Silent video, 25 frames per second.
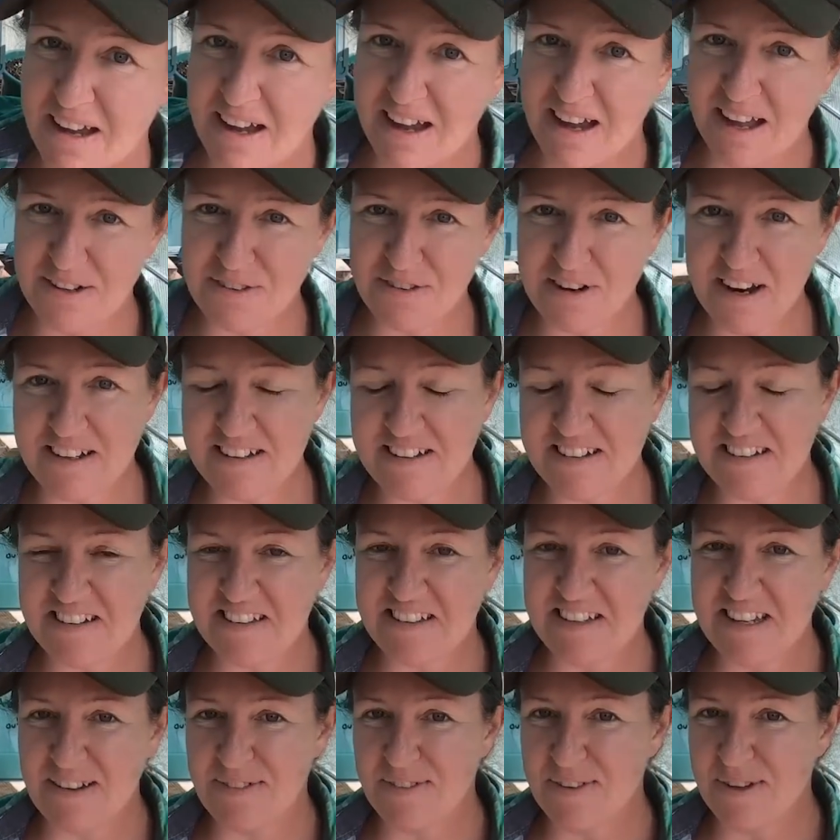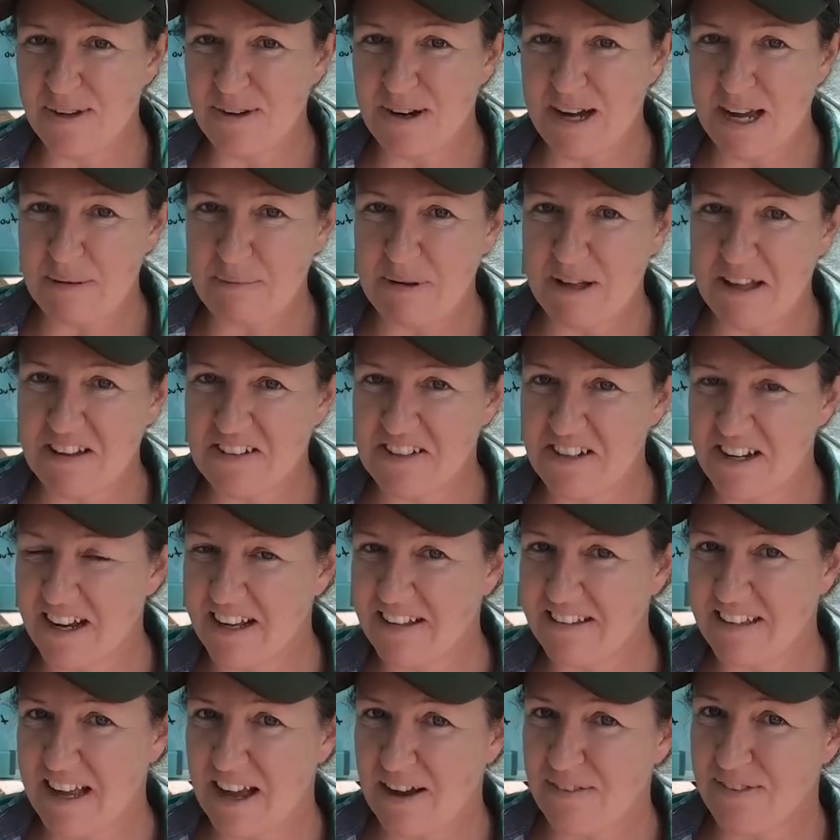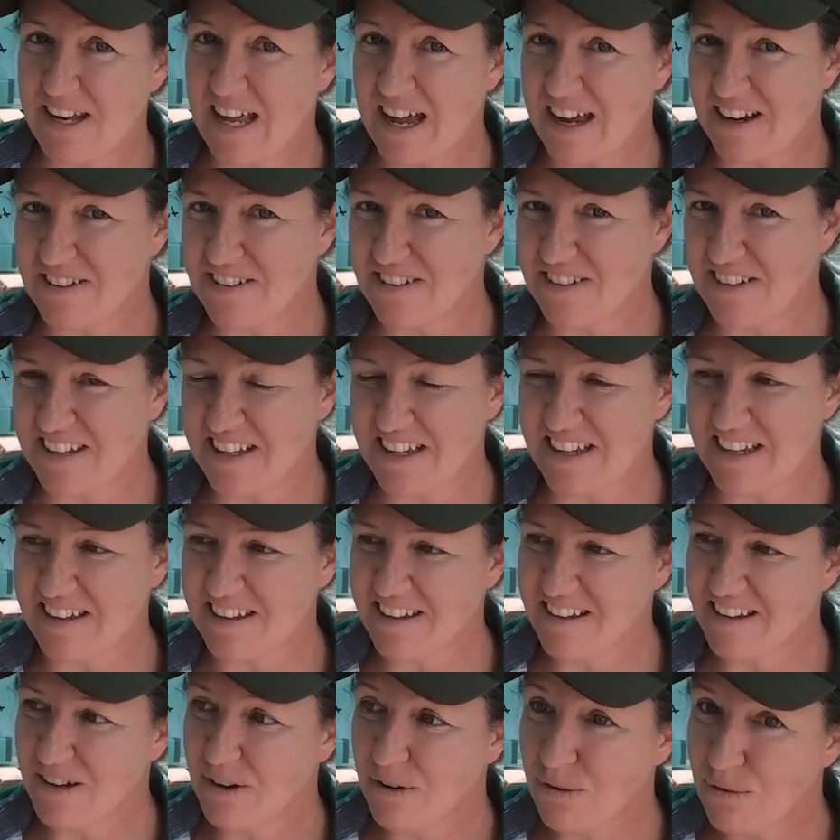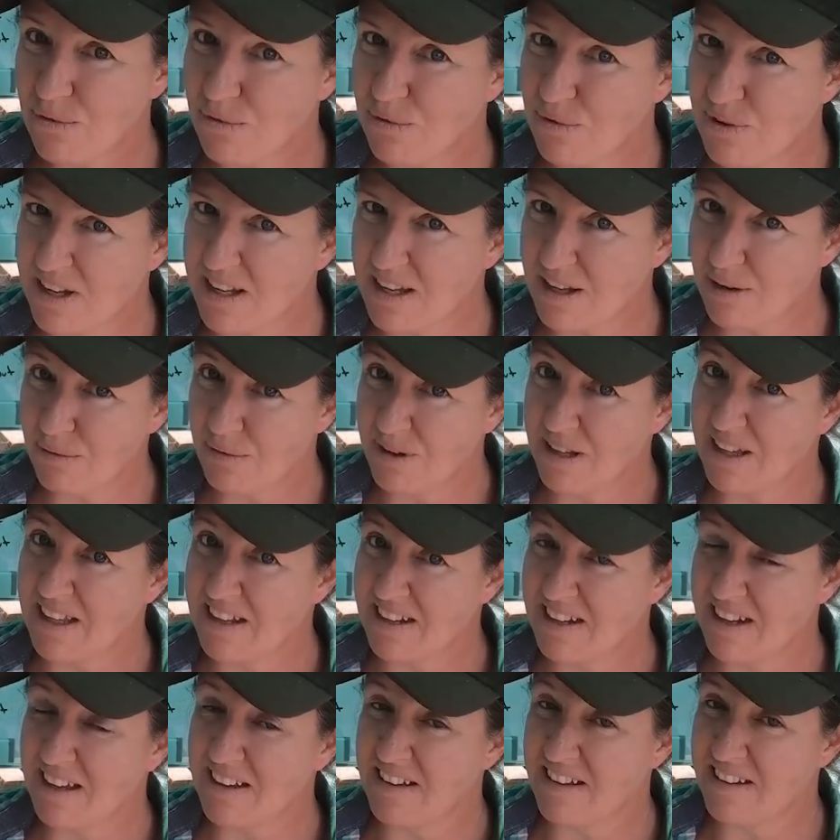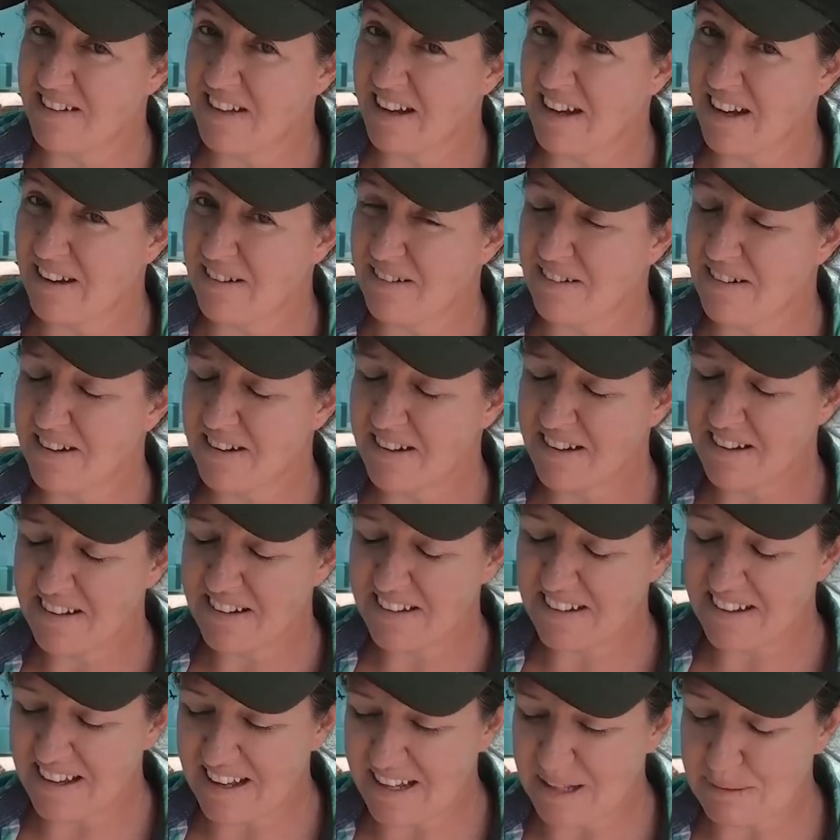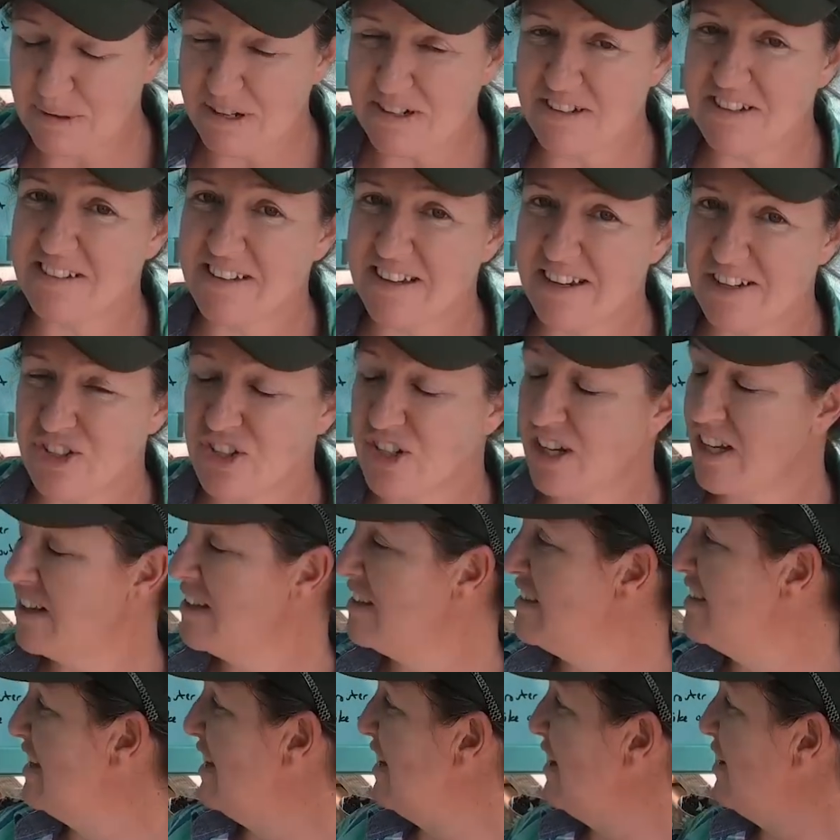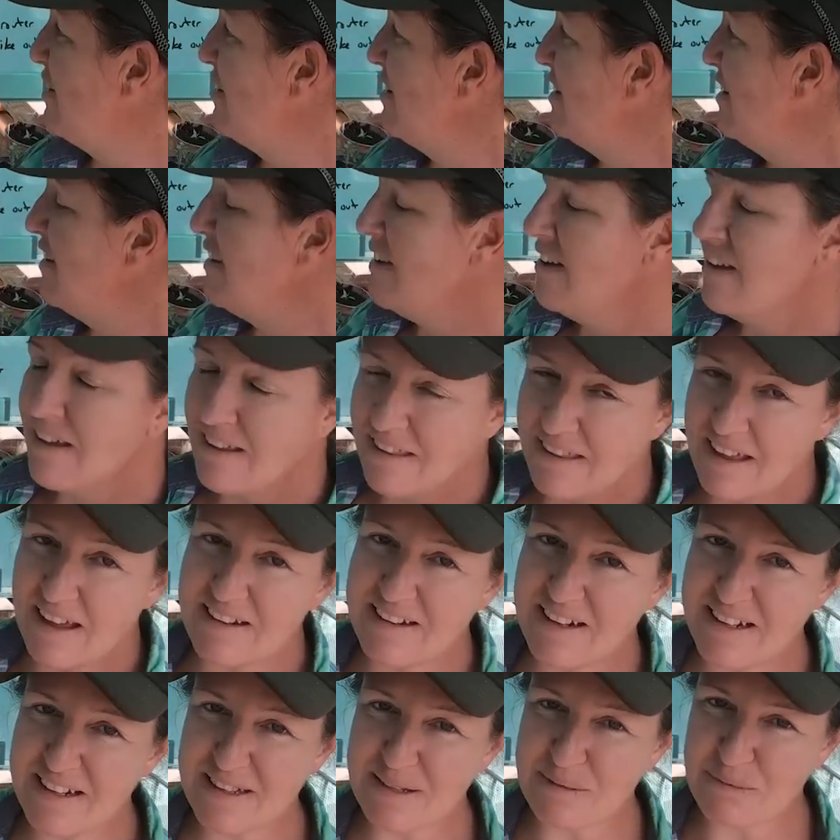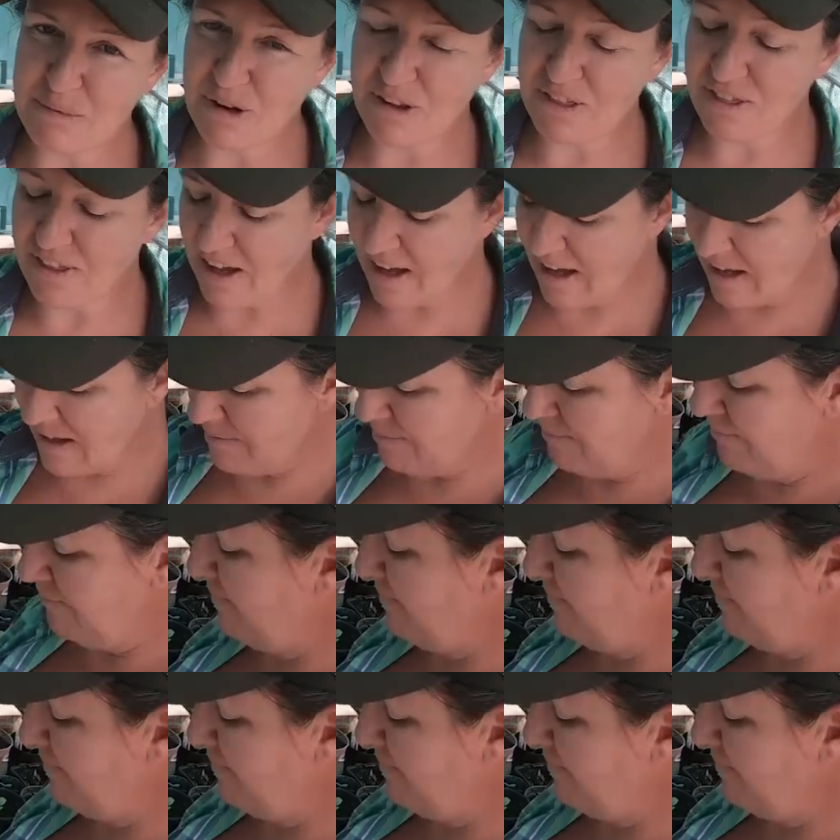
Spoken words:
I tried to deceive you. I apologize. I haven't actually really nailed it down as much as I should, so that needs some more thought.